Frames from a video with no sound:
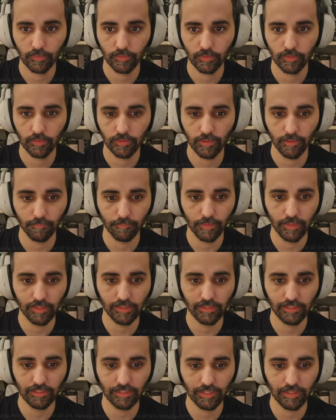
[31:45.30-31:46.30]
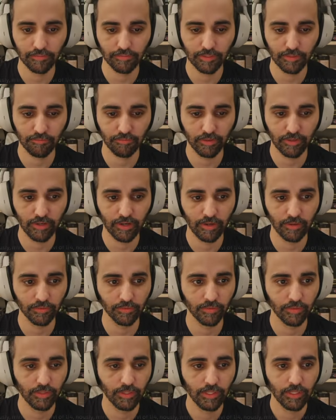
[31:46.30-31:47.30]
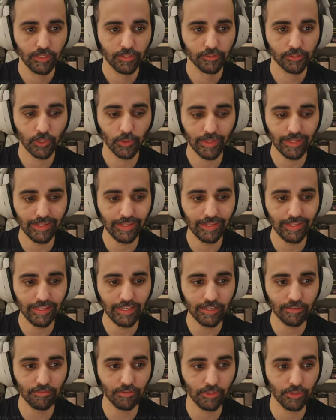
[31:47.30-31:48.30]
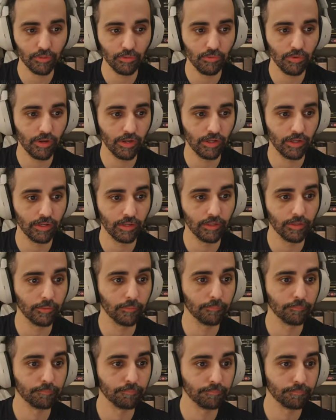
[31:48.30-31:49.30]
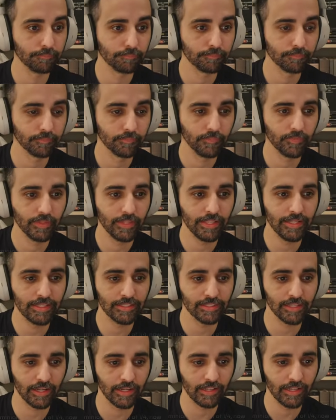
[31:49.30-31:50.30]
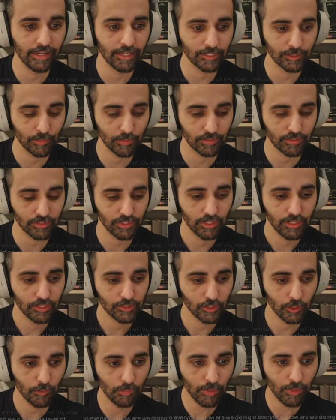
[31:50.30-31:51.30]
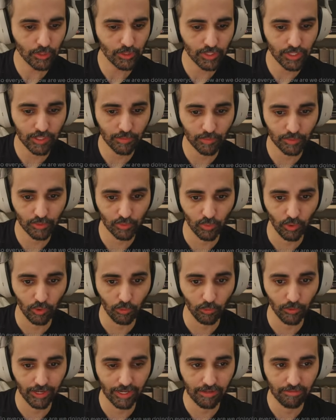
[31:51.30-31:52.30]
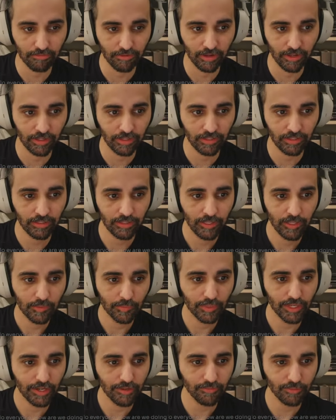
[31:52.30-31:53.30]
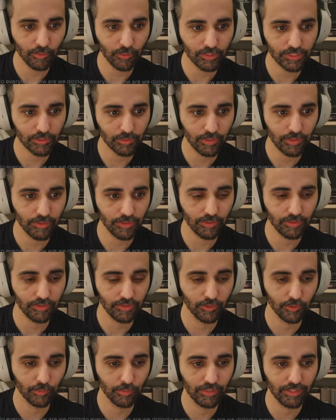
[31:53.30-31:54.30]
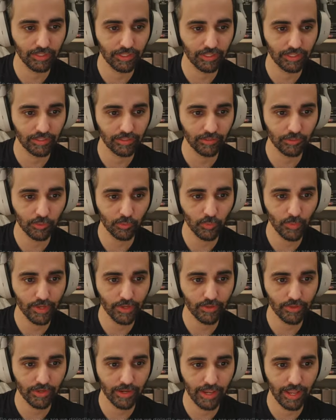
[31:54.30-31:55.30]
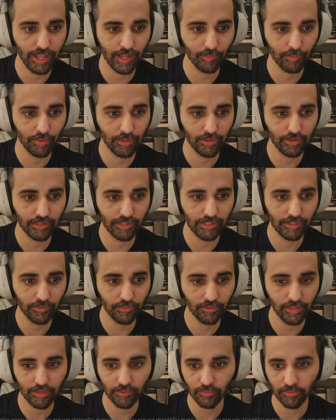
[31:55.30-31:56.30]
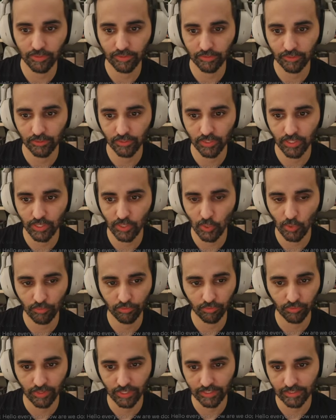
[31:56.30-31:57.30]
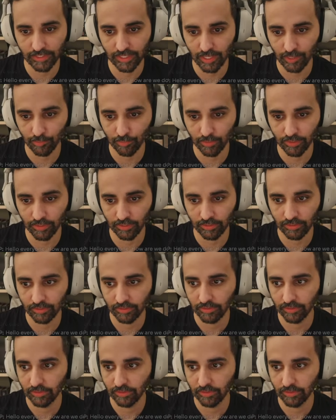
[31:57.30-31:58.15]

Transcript: Yeah, I'll have to figure out. So any of you InDesign experts, so most of them are working fine, but every once in a while there will be like a little weird gap here, and I don't think there's any overrides happening.